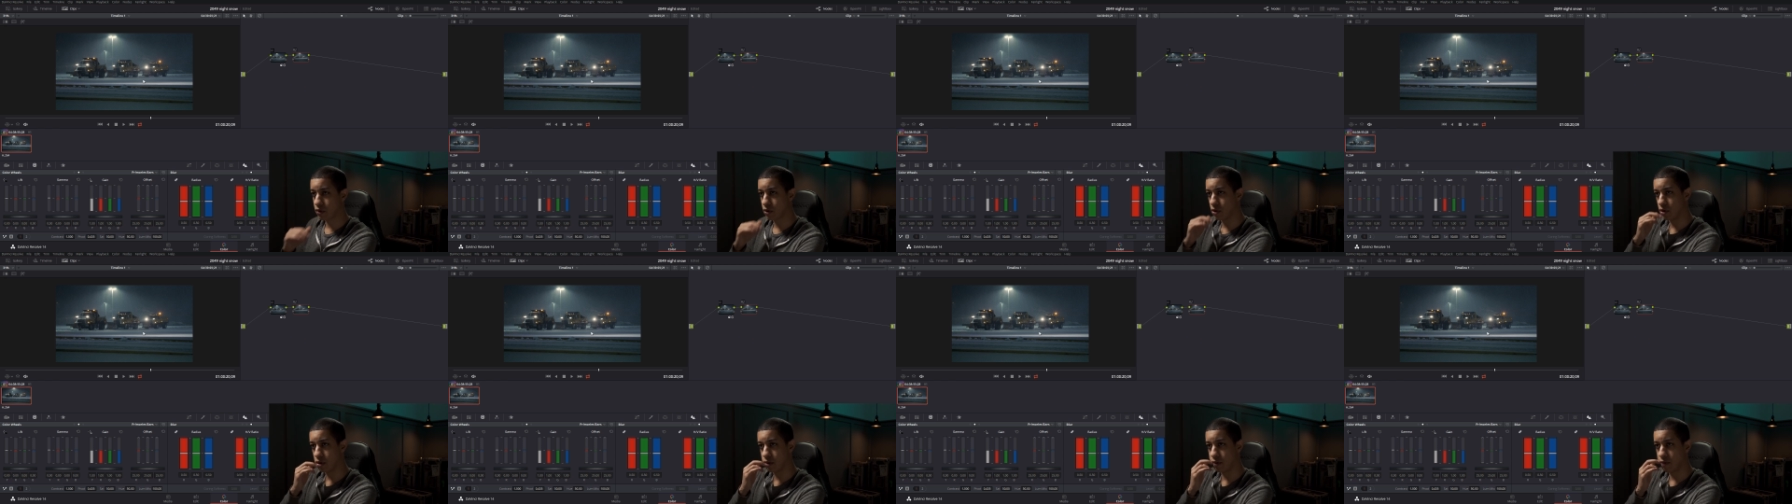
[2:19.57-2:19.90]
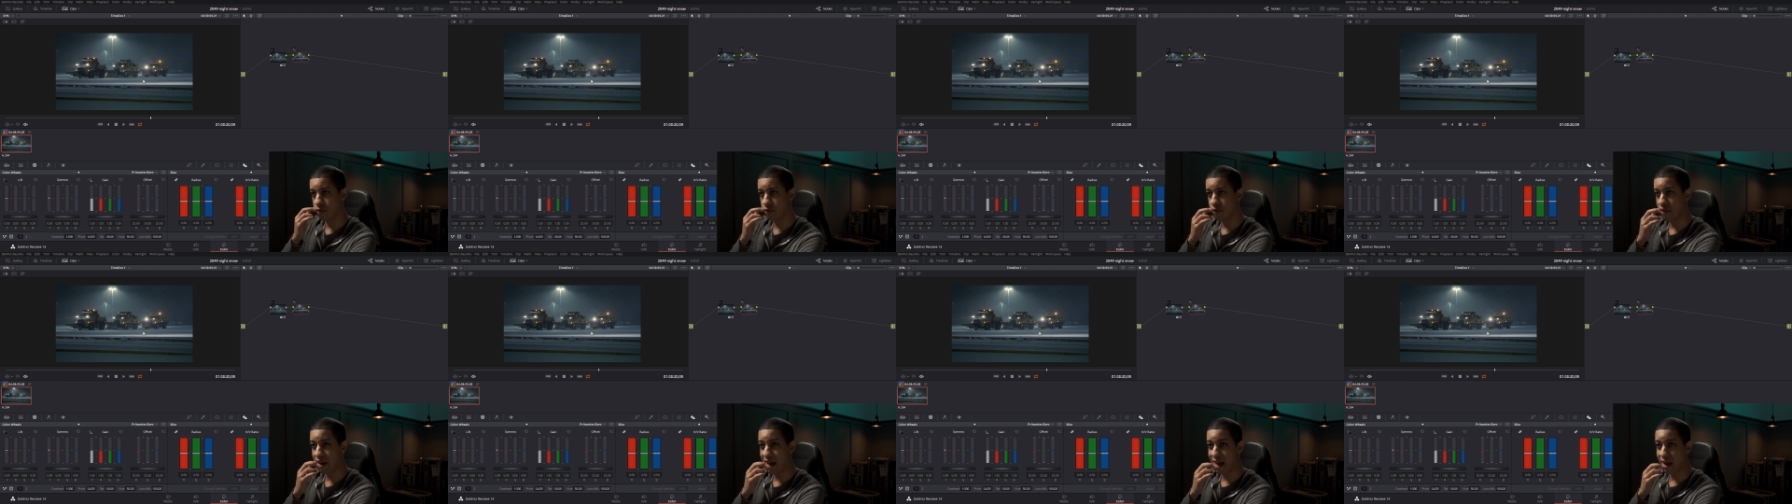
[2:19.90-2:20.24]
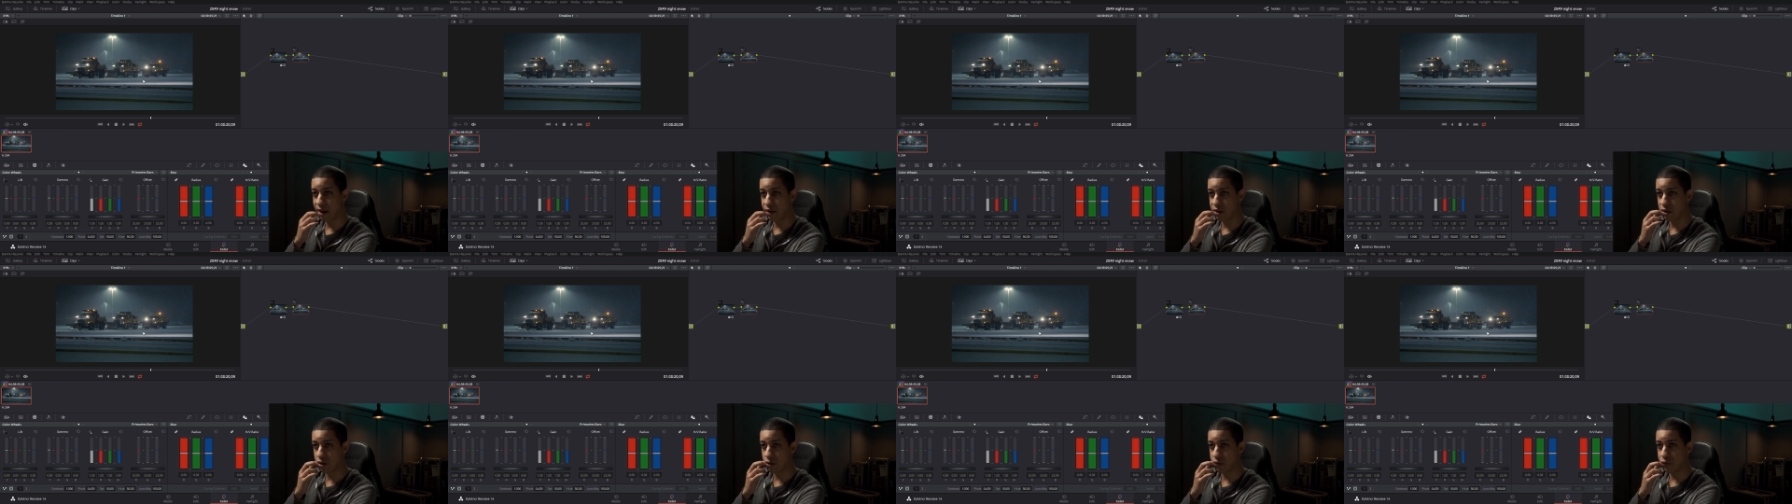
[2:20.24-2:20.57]
good
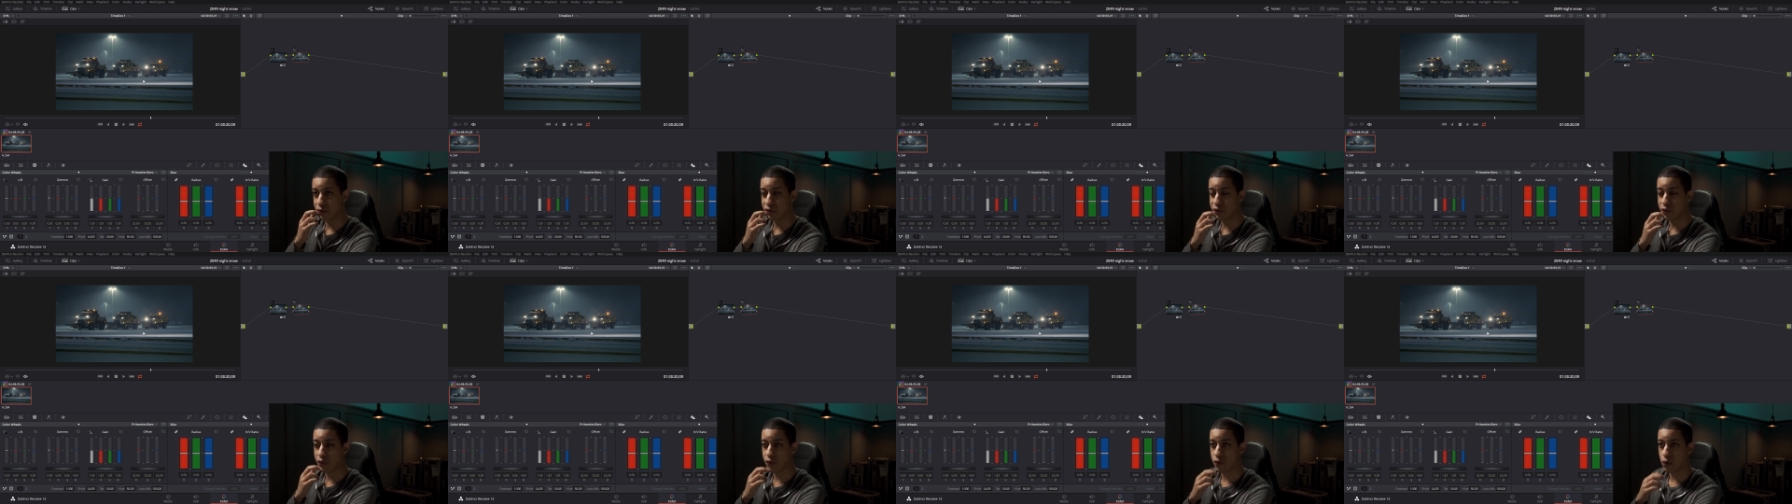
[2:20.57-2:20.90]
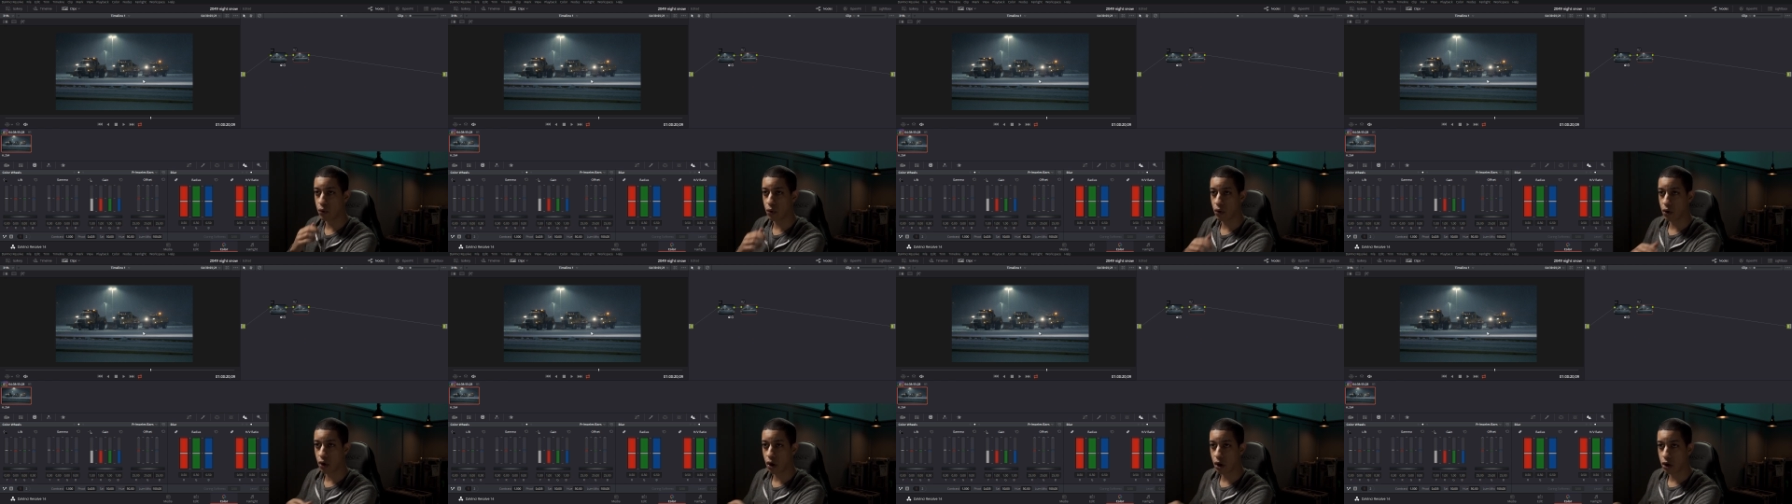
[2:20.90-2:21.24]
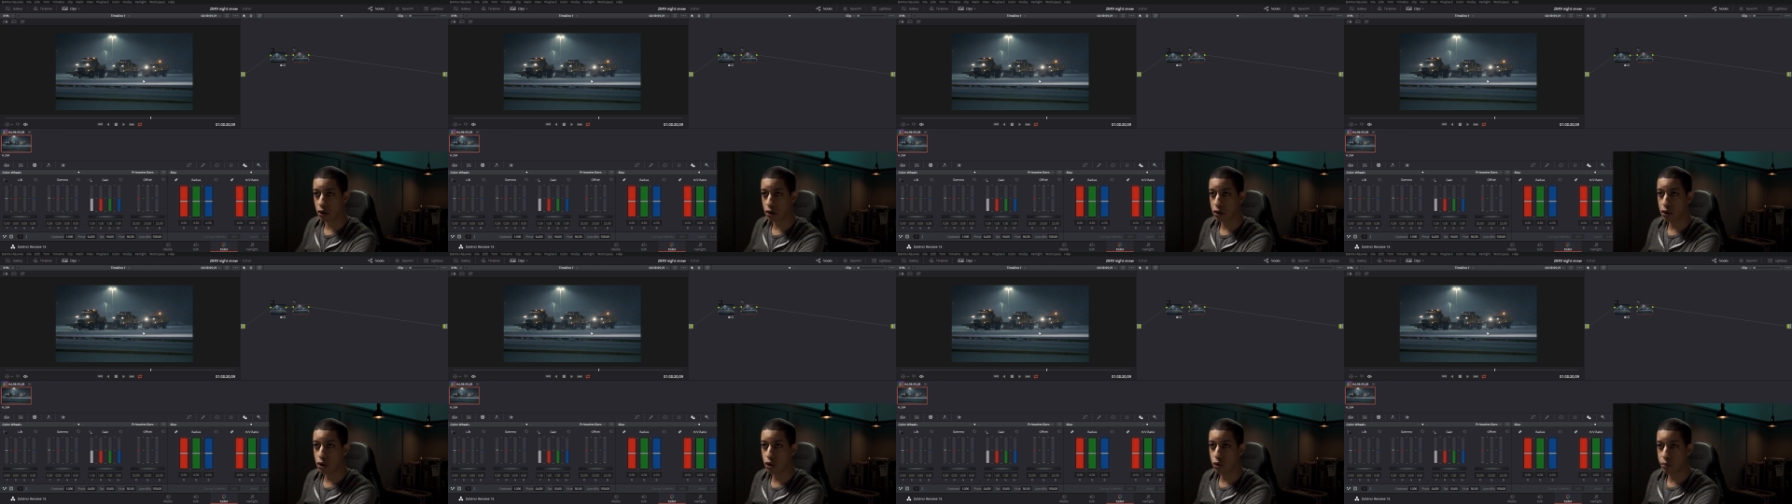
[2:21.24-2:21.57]
values for our
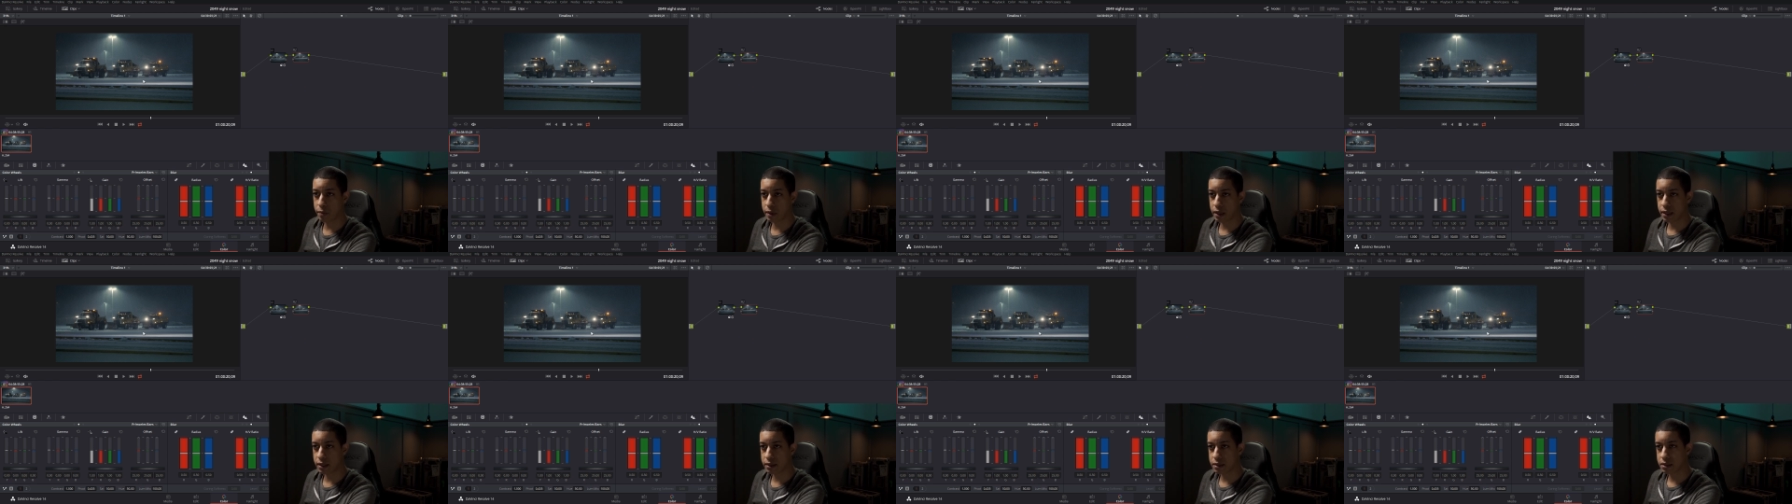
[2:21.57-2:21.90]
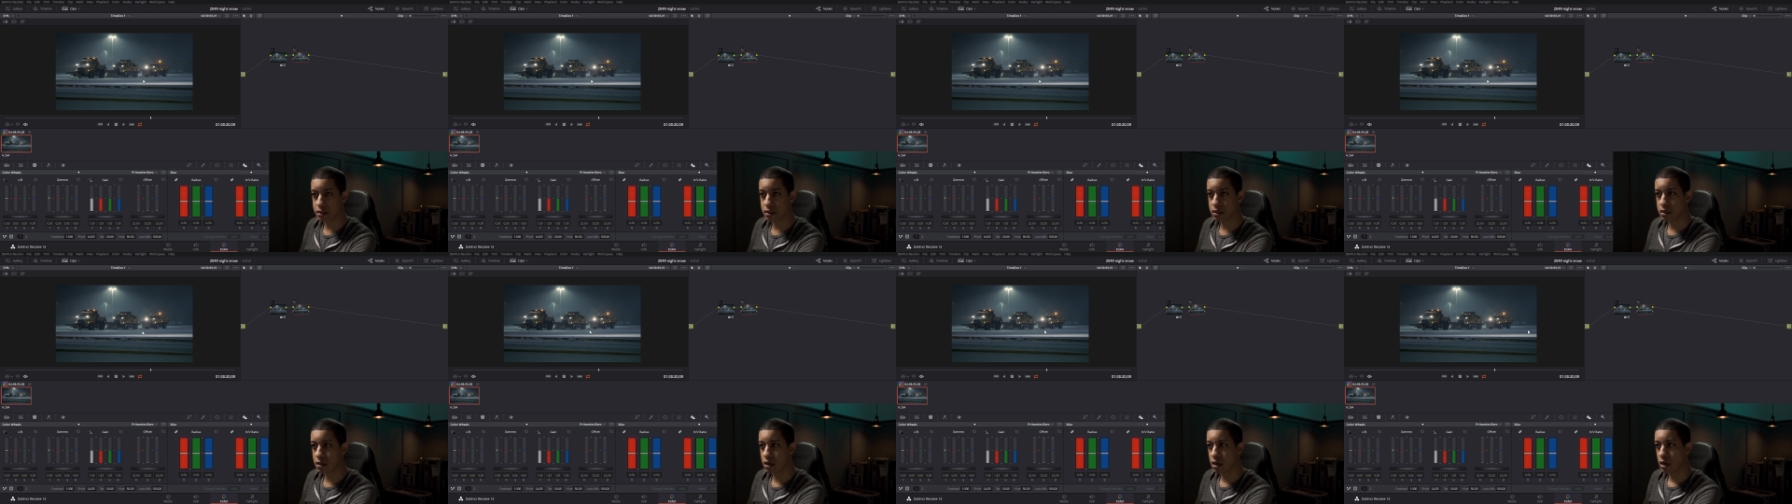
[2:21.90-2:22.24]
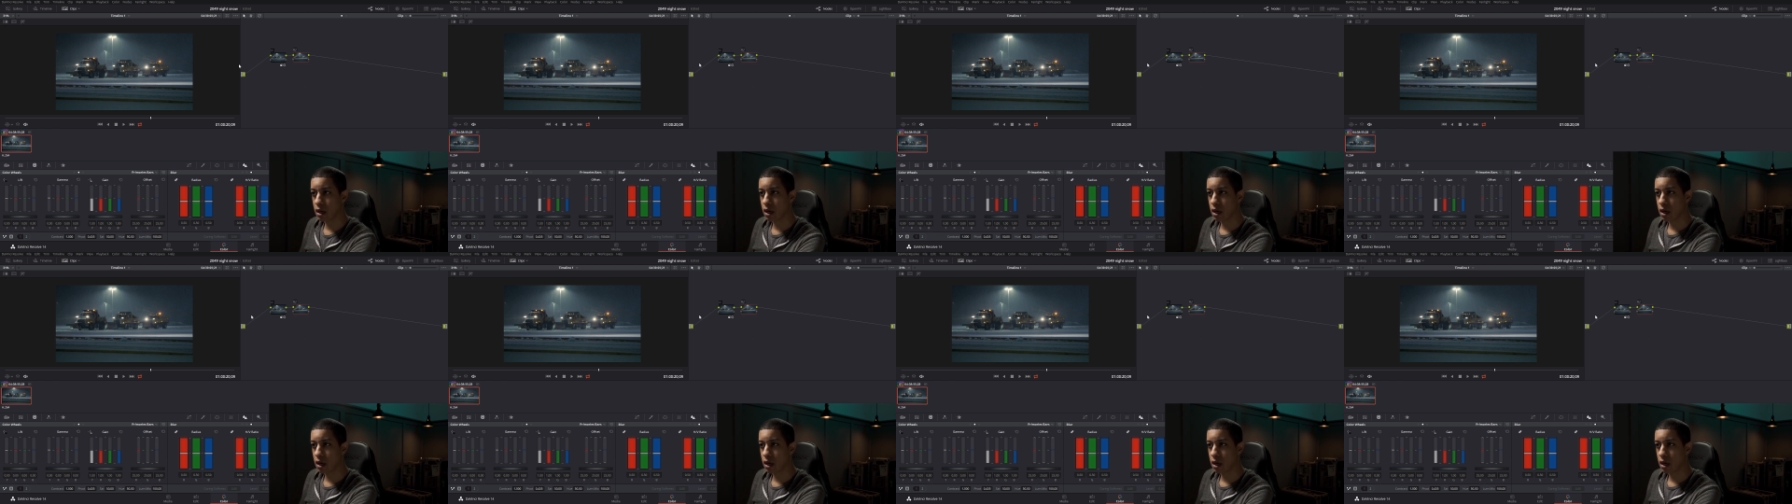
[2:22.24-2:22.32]
luminance,